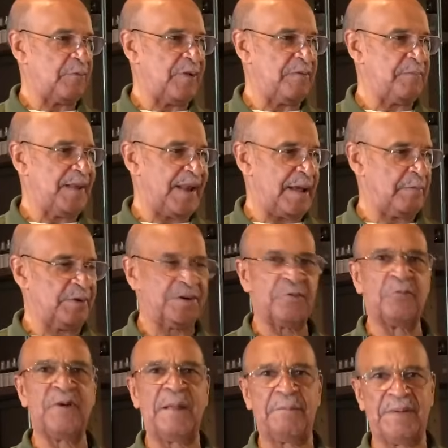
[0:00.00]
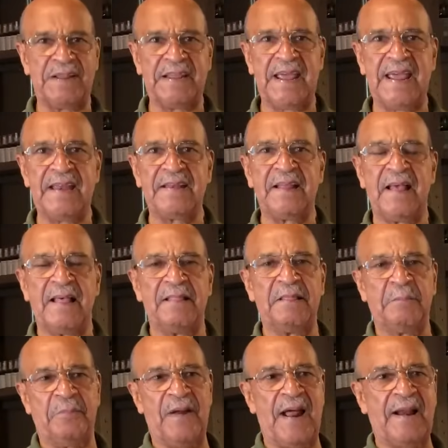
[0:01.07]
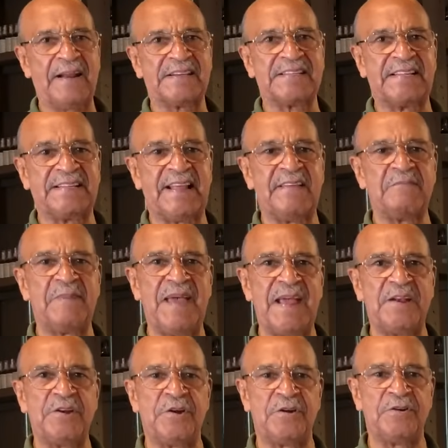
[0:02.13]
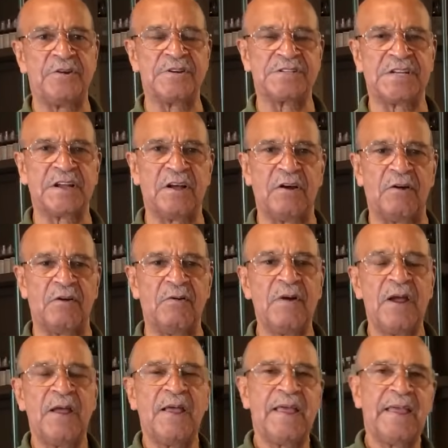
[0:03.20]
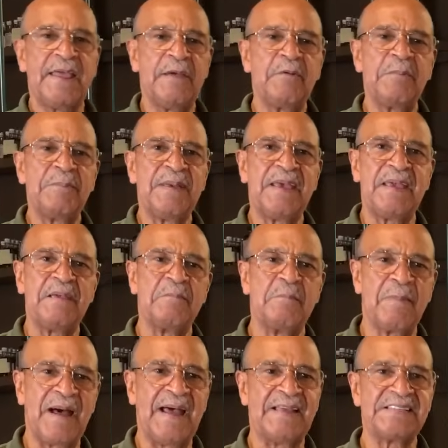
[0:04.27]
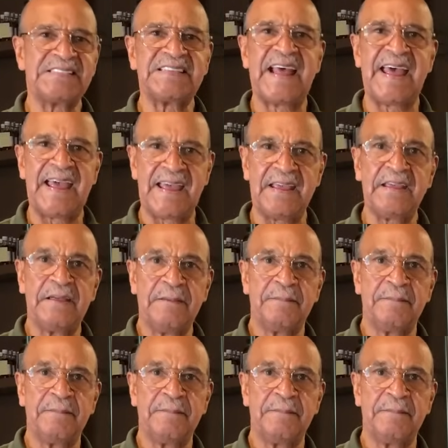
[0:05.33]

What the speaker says: we've been able to replicate the products that they've made here years ago, it would be my Stag